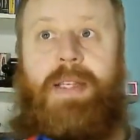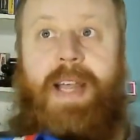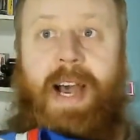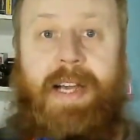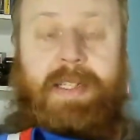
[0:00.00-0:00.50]
my
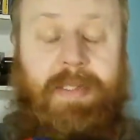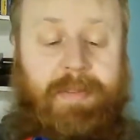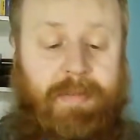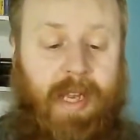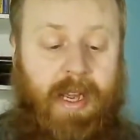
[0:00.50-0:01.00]

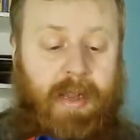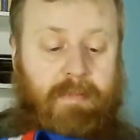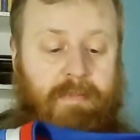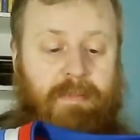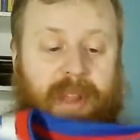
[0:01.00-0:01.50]
size,
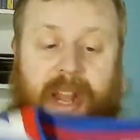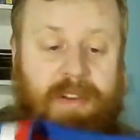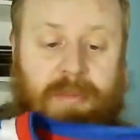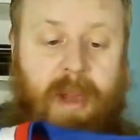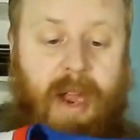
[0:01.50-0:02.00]
but
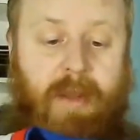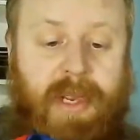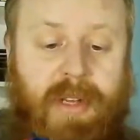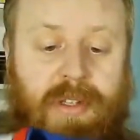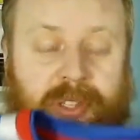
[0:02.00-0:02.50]
that doesn't
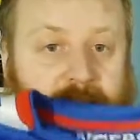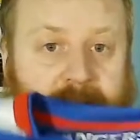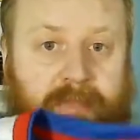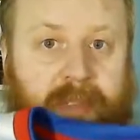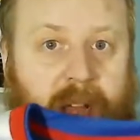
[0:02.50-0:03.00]
matter because
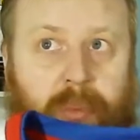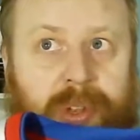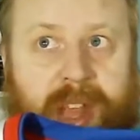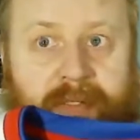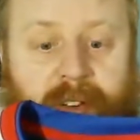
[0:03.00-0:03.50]
I
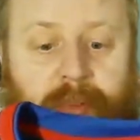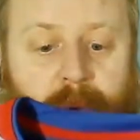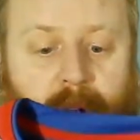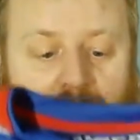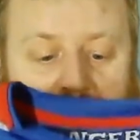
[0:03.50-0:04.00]
would
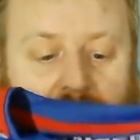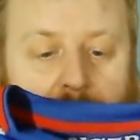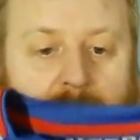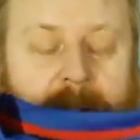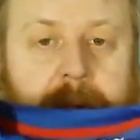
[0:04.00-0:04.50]
never wear
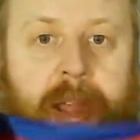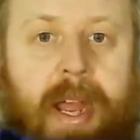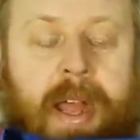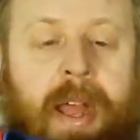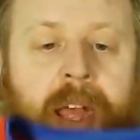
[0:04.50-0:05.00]
this top
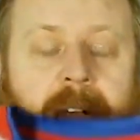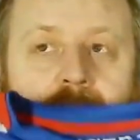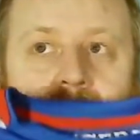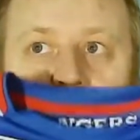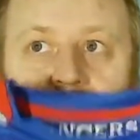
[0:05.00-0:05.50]
anyway.
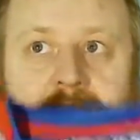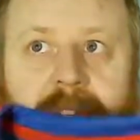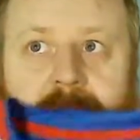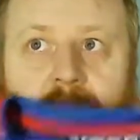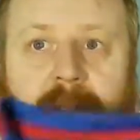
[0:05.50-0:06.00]

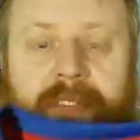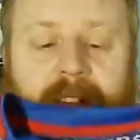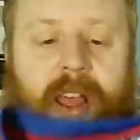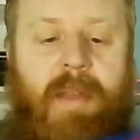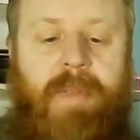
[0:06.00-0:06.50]
This is going to be
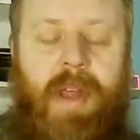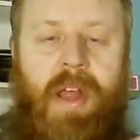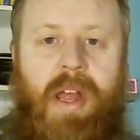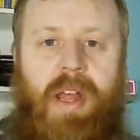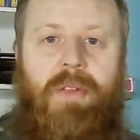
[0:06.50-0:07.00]
framed.
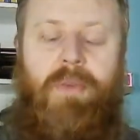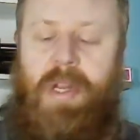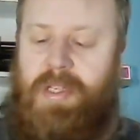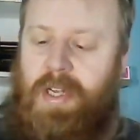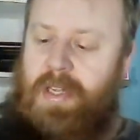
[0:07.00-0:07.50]
The
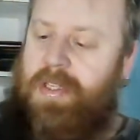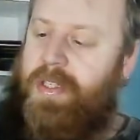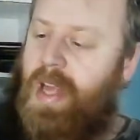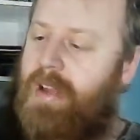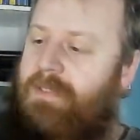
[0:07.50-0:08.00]
reason that
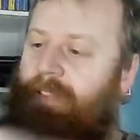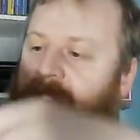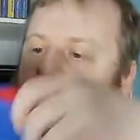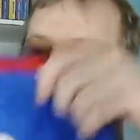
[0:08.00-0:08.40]
this is getting